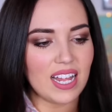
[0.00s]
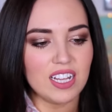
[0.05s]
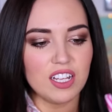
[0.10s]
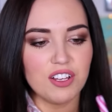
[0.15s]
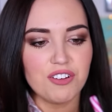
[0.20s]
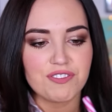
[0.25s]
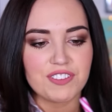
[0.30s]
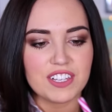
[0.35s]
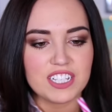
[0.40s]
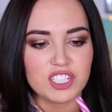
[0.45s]
I
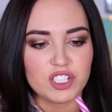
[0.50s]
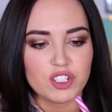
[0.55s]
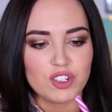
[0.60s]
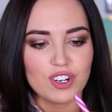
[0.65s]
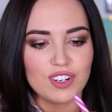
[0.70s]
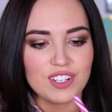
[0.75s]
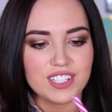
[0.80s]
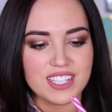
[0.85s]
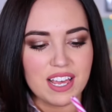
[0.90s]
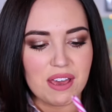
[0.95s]
love the
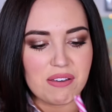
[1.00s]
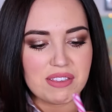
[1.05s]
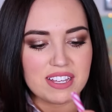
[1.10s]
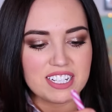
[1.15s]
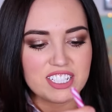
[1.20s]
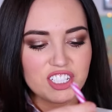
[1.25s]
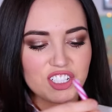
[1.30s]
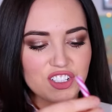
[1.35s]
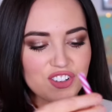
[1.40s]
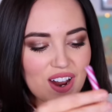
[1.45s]
straws though, the
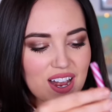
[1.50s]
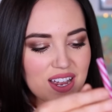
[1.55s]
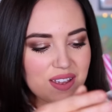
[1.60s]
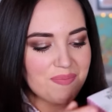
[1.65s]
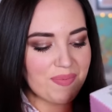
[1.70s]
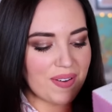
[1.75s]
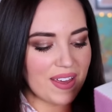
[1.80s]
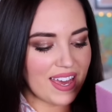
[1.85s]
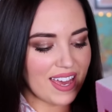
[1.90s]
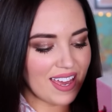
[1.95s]

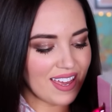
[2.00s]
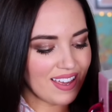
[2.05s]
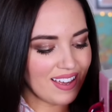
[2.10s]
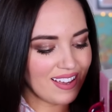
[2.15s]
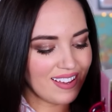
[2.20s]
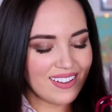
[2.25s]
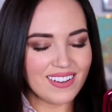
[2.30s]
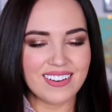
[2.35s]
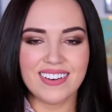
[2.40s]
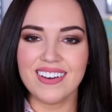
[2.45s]
stripey.